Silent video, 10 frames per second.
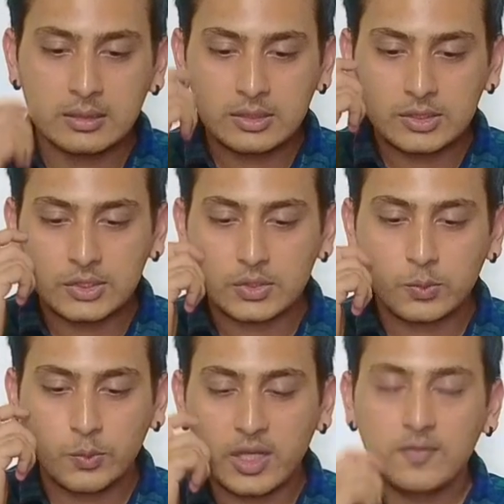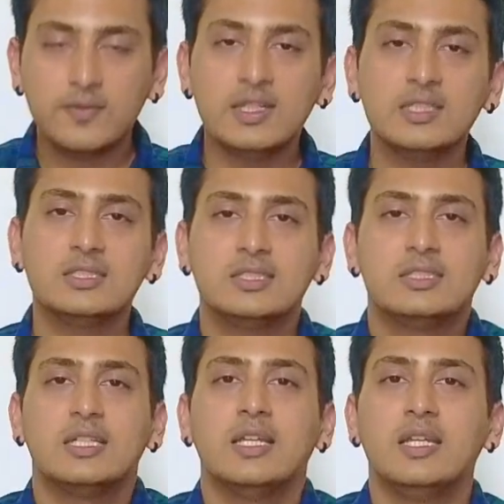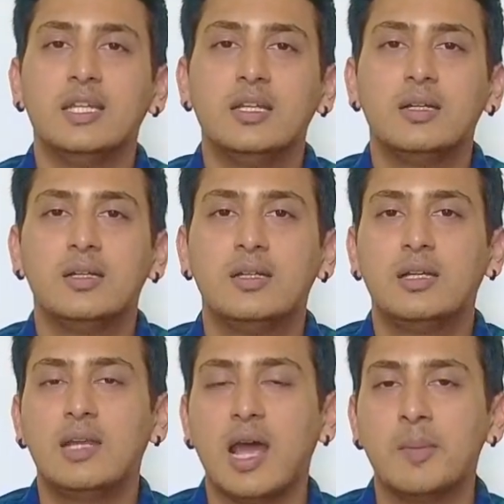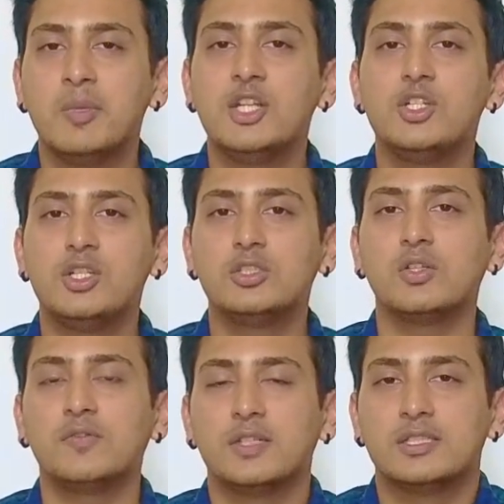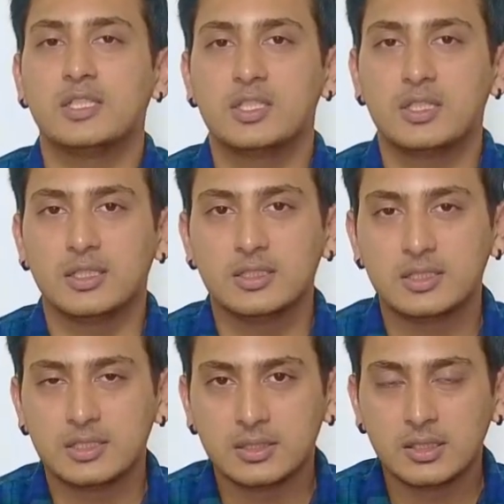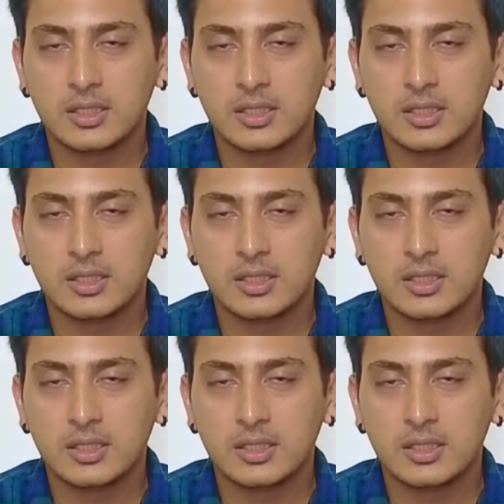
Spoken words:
So when we are saying dimensions of existence,